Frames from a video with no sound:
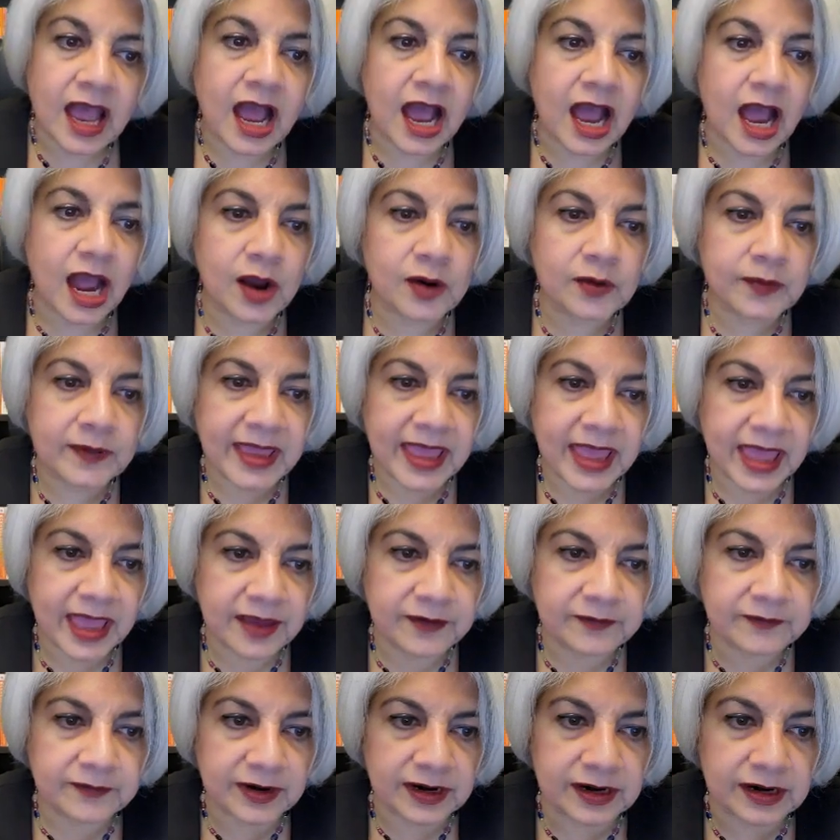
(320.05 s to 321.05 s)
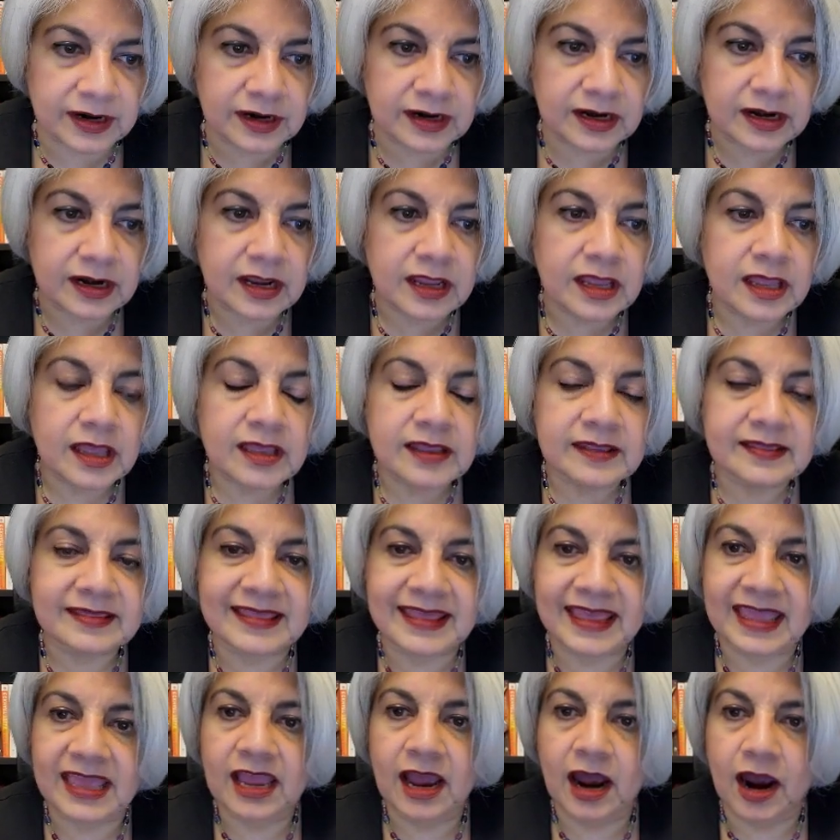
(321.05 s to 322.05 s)
However,
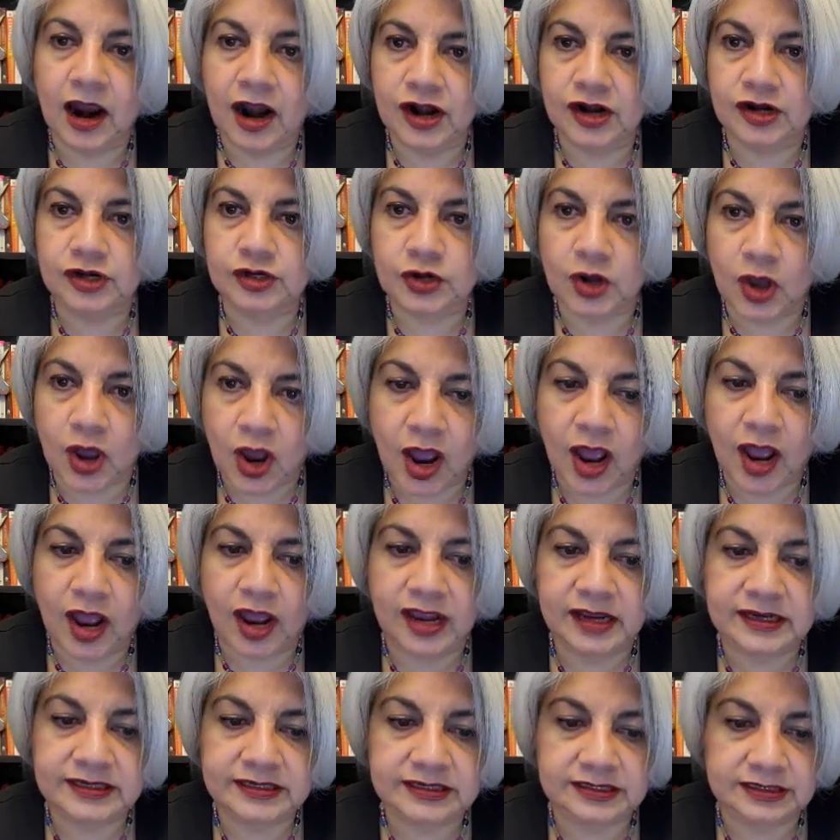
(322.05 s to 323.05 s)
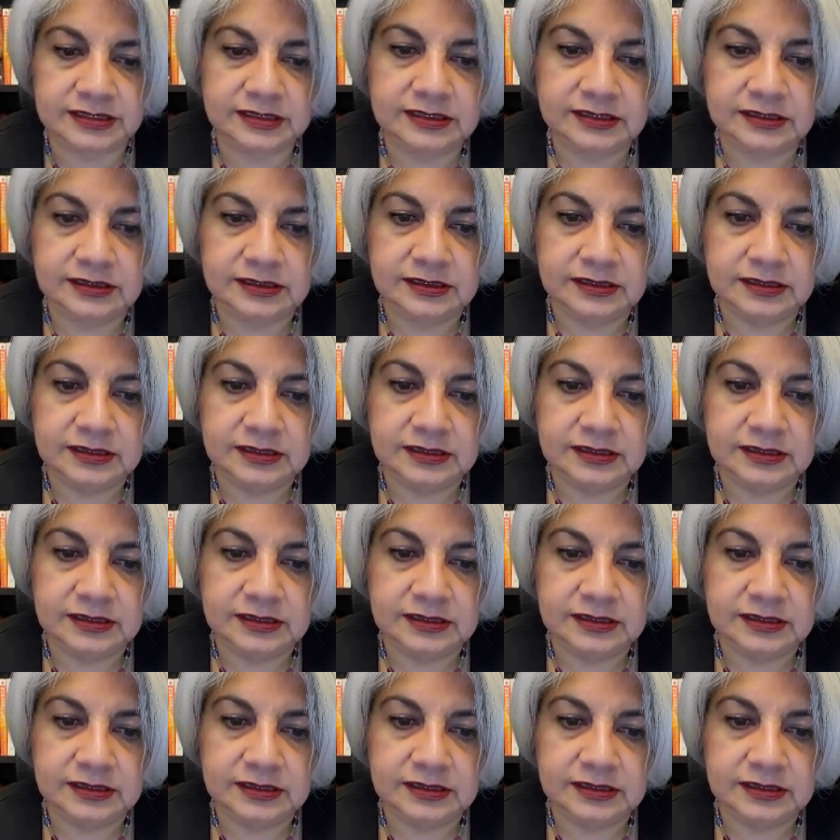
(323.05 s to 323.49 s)
they are not